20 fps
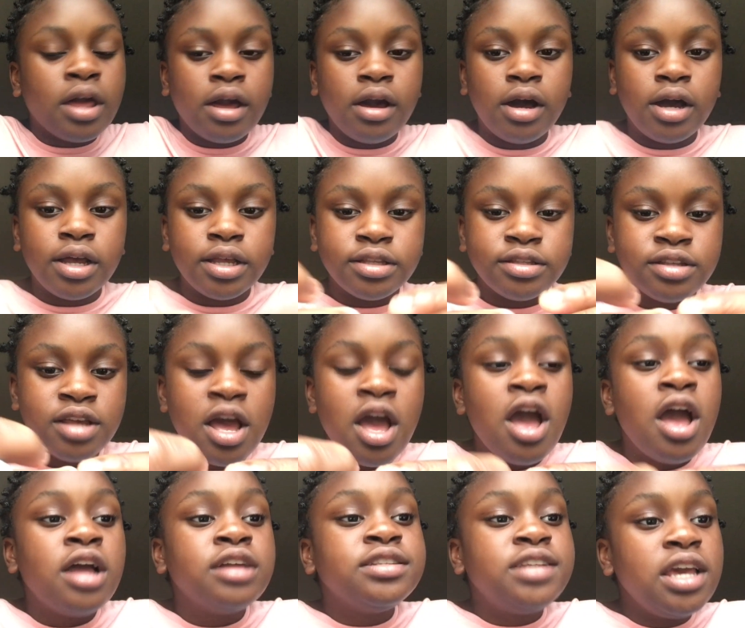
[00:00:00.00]
guys,
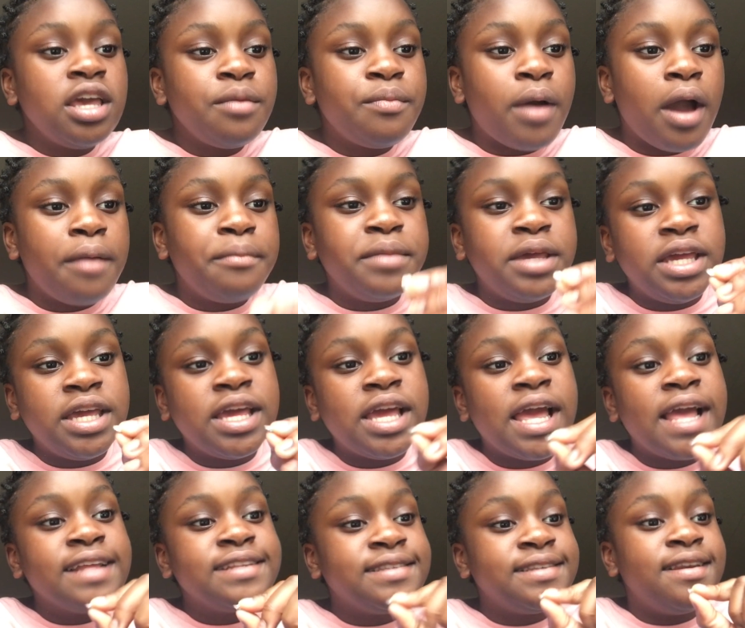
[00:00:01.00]
take it by me.
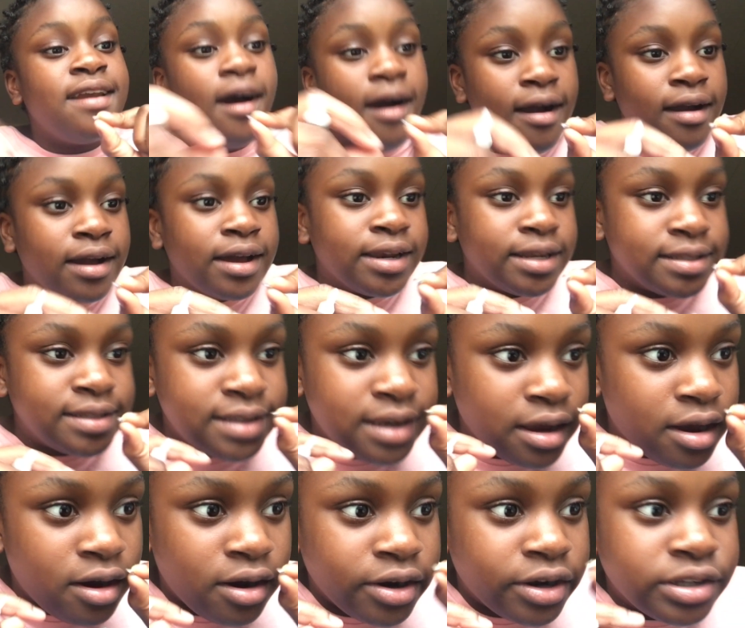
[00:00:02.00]
It's not gonna
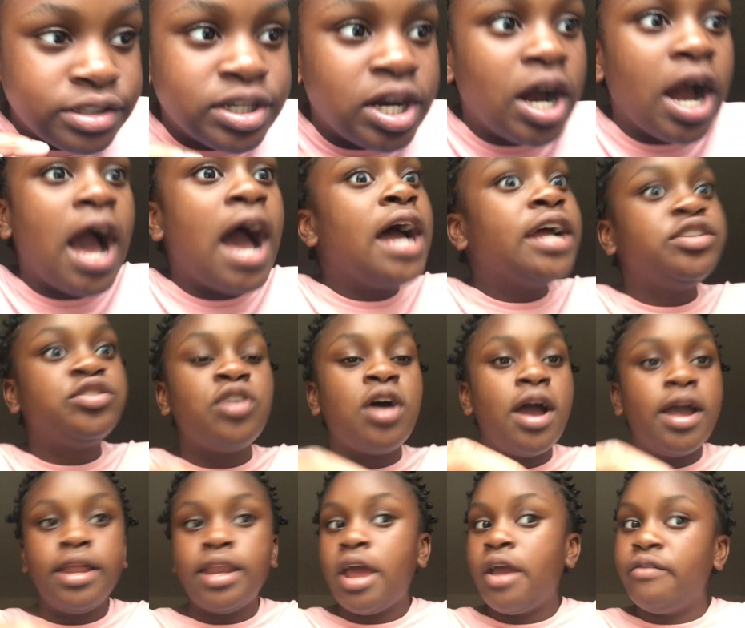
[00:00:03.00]
stick on your tongue. I
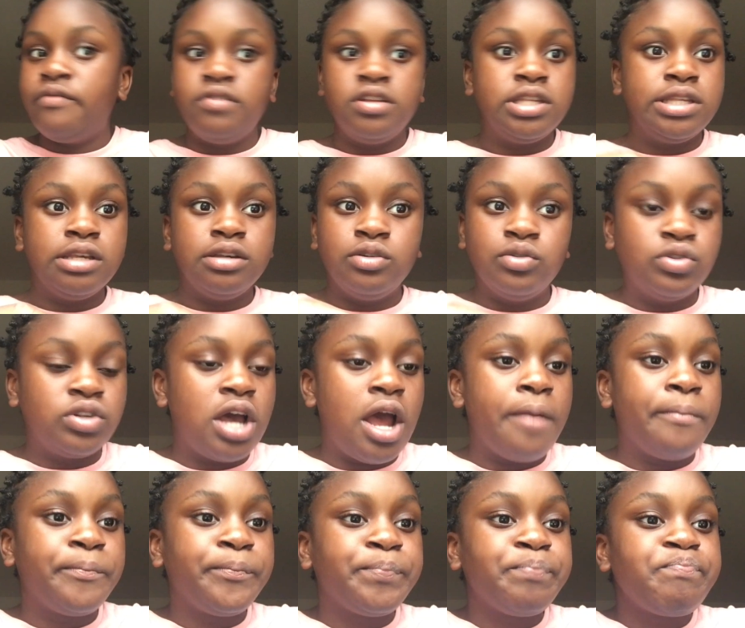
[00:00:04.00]
tried every single time.
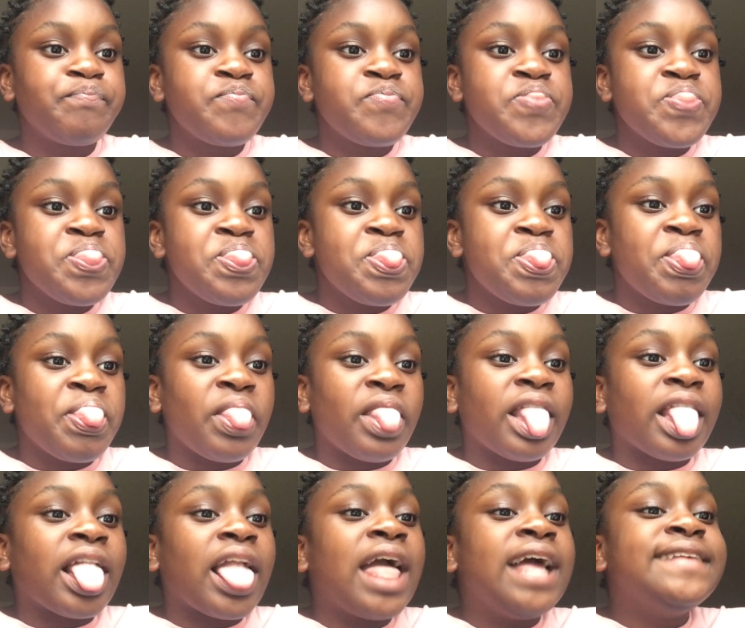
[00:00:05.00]

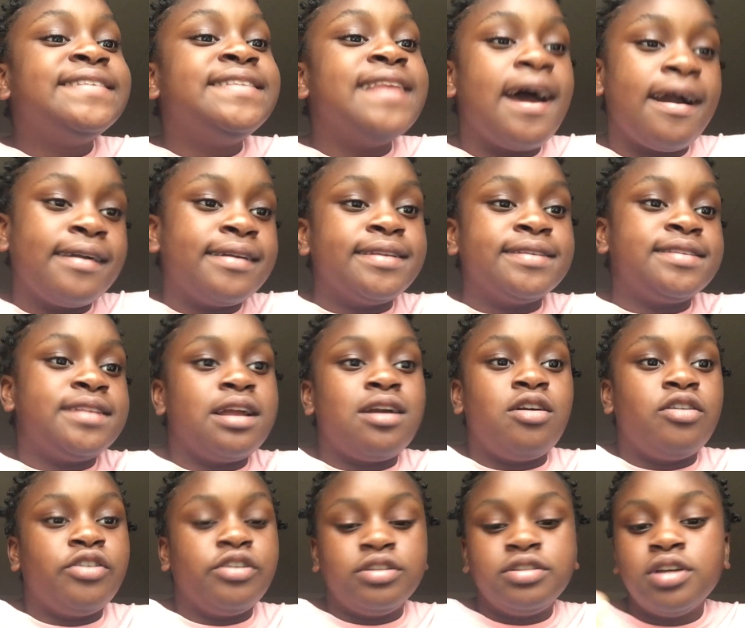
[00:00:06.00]
It's not gonna
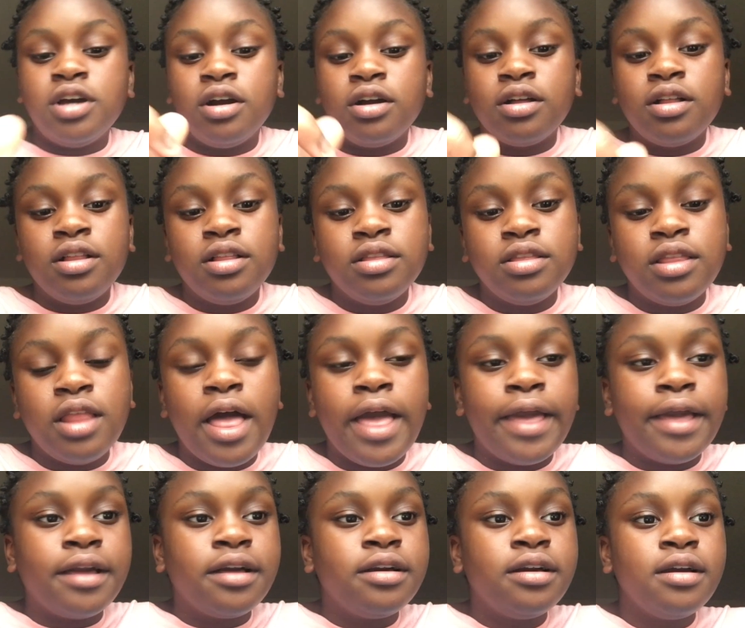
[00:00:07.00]
stick on your tongue.
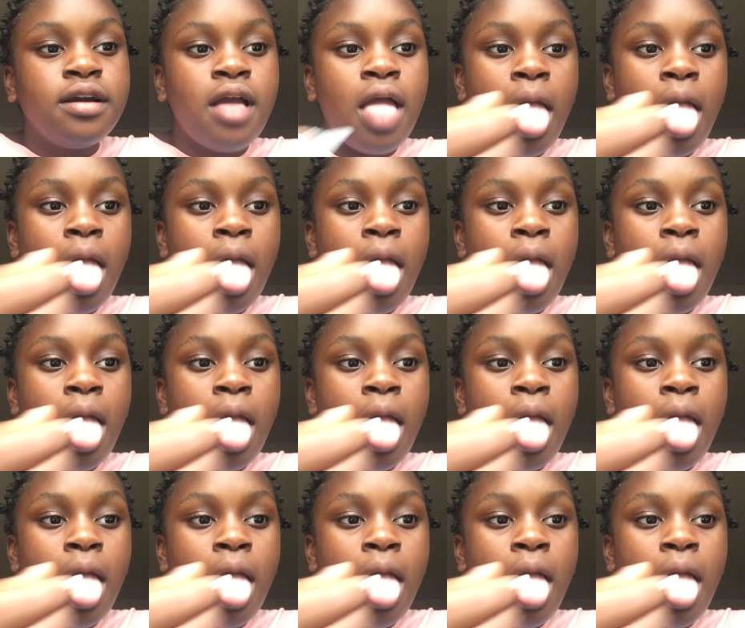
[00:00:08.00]
Like,